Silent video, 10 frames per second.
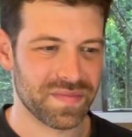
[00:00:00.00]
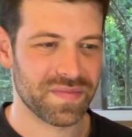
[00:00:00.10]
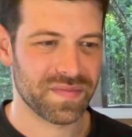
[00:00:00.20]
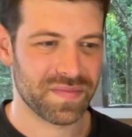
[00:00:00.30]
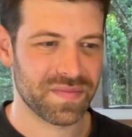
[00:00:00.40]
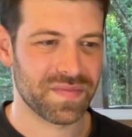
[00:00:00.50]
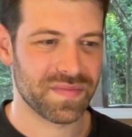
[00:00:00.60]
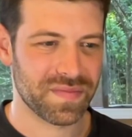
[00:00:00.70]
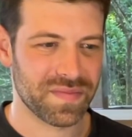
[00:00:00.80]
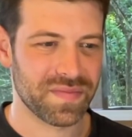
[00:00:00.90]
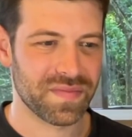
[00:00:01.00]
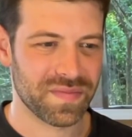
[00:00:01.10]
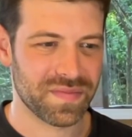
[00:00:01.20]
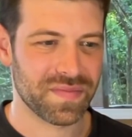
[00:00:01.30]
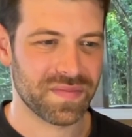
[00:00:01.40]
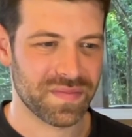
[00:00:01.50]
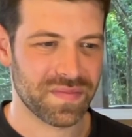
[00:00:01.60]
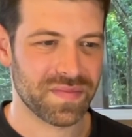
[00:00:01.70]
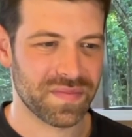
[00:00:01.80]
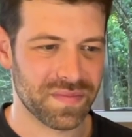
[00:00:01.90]
think I would spend time with him.
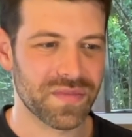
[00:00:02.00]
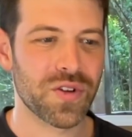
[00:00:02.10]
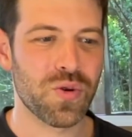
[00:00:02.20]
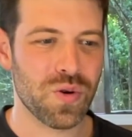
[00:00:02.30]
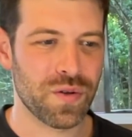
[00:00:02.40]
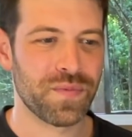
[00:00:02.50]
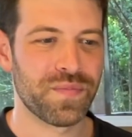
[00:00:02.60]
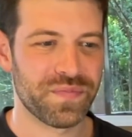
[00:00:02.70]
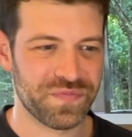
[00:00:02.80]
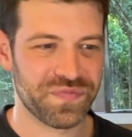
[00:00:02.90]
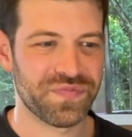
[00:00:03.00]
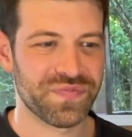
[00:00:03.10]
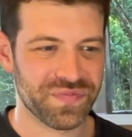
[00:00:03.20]
Like, yeah.